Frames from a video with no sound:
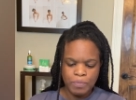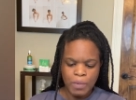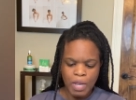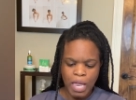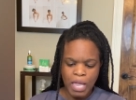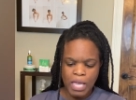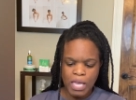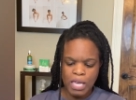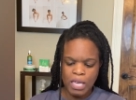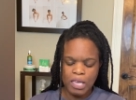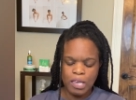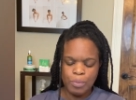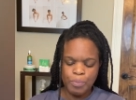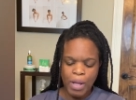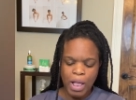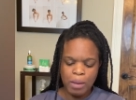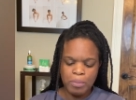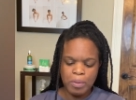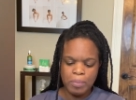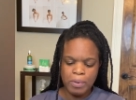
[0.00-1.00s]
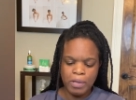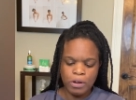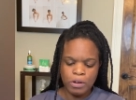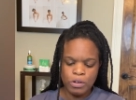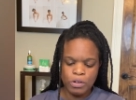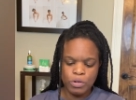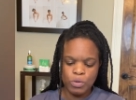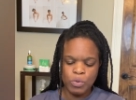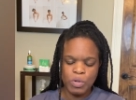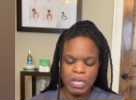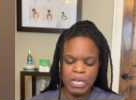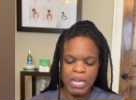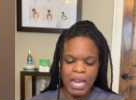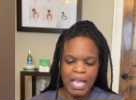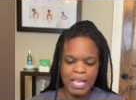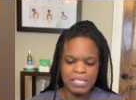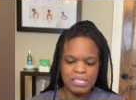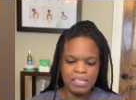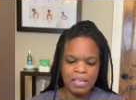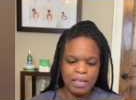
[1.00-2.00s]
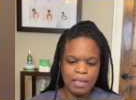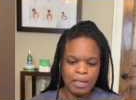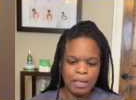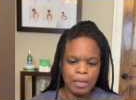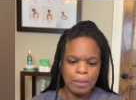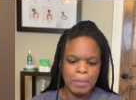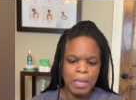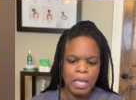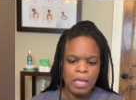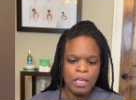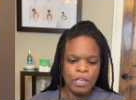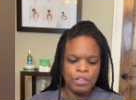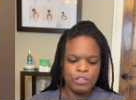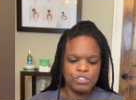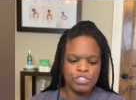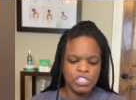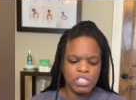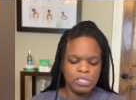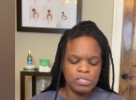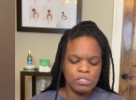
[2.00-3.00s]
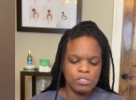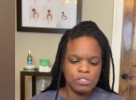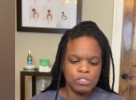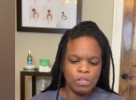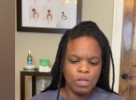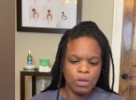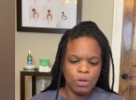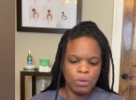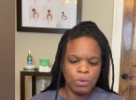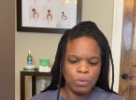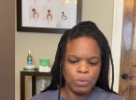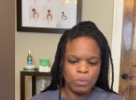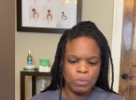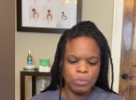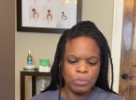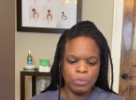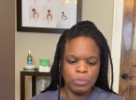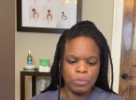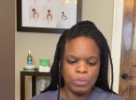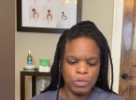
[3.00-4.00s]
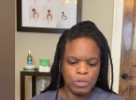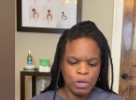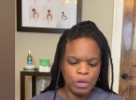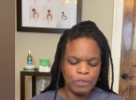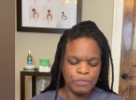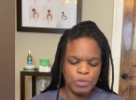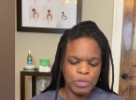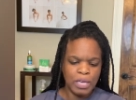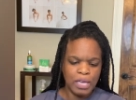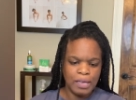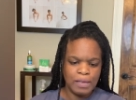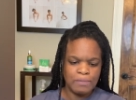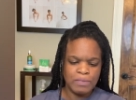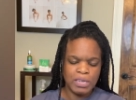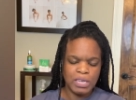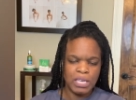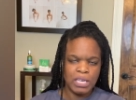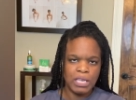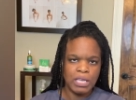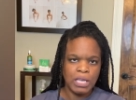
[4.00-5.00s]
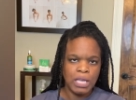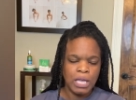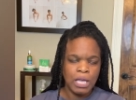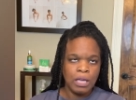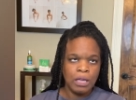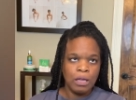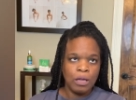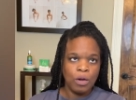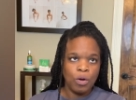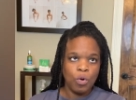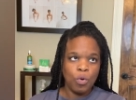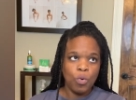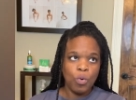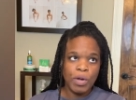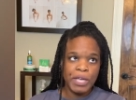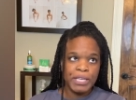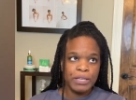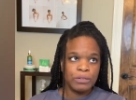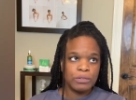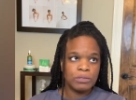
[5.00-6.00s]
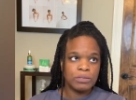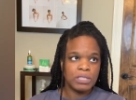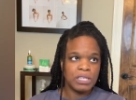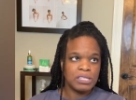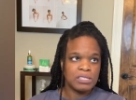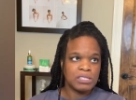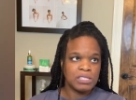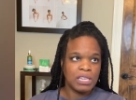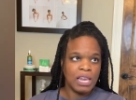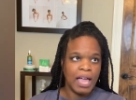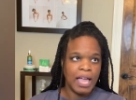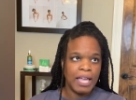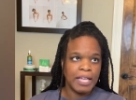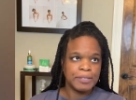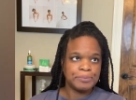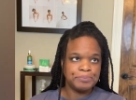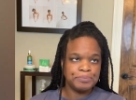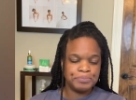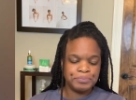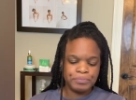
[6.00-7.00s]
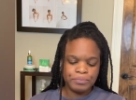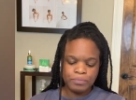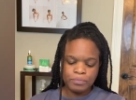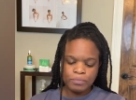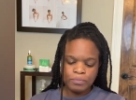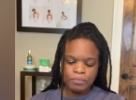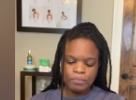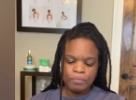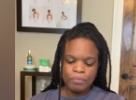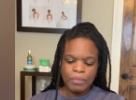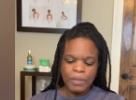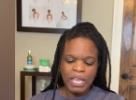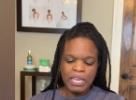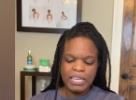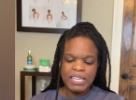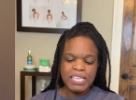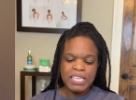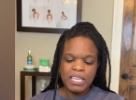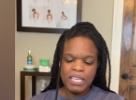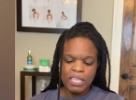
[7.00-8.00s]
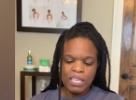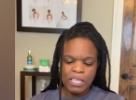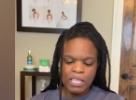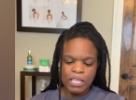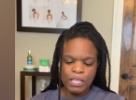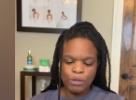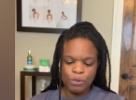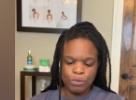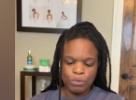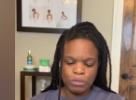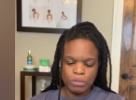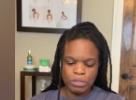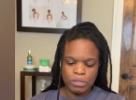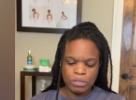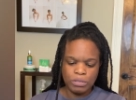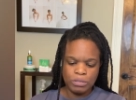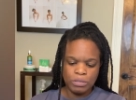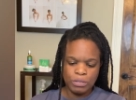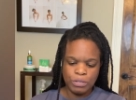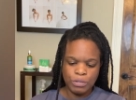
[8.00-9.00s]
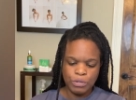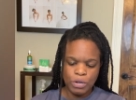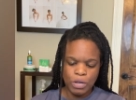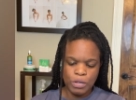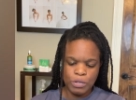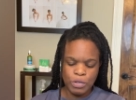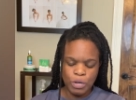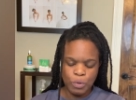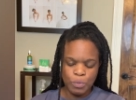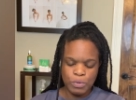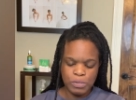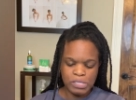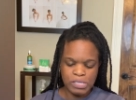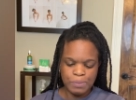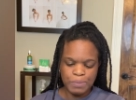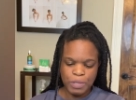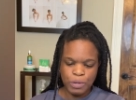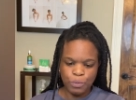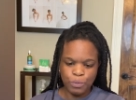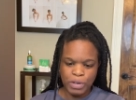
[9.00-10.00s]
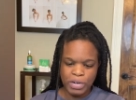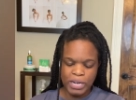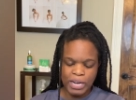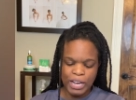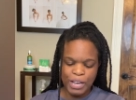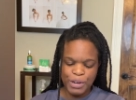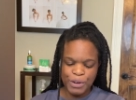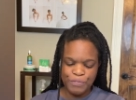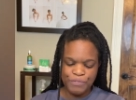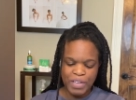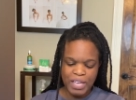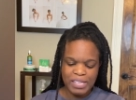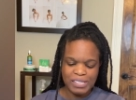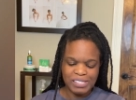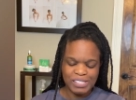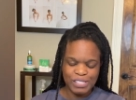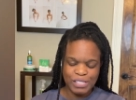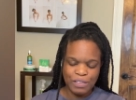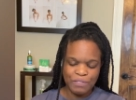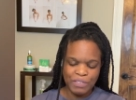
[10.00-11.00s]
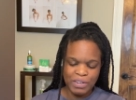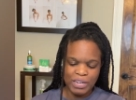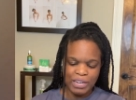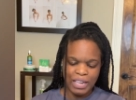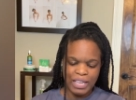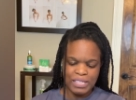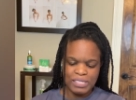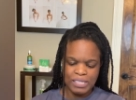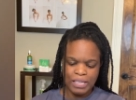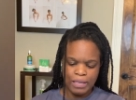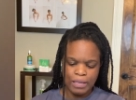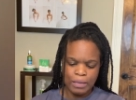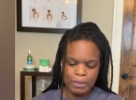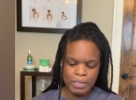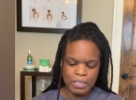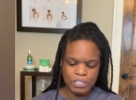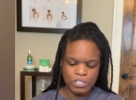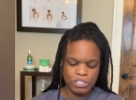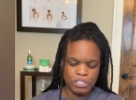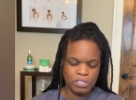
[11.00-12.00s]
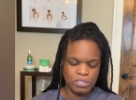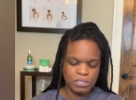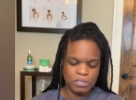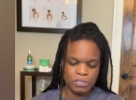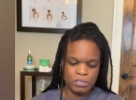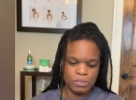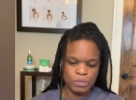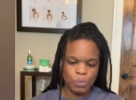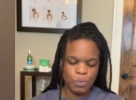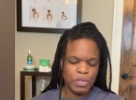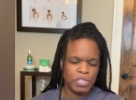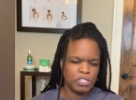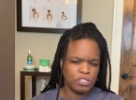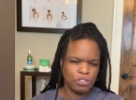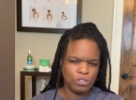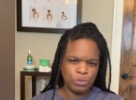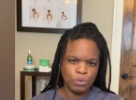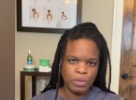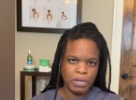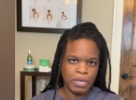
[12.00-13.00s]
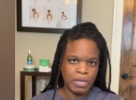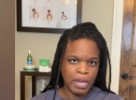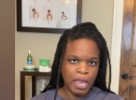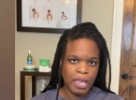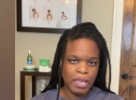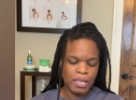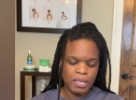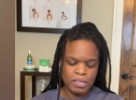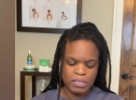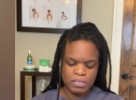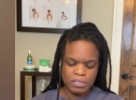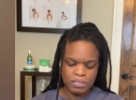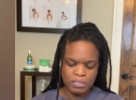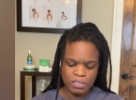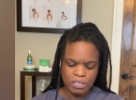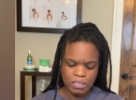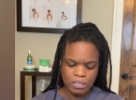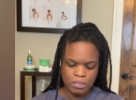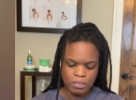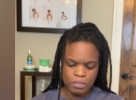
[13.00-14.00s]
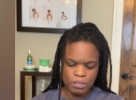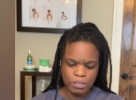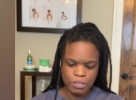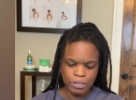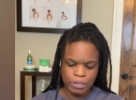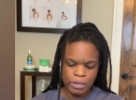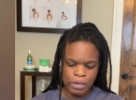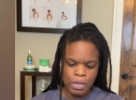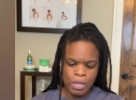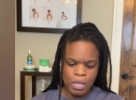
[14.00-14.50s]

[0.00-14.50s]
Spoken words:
it'll probably be better to do it at nighttime, just so, you know, if you have any oil that's like leaking or, you know, you don't want something running down your face and stuff in the daytime. We just do it at night because it's easier.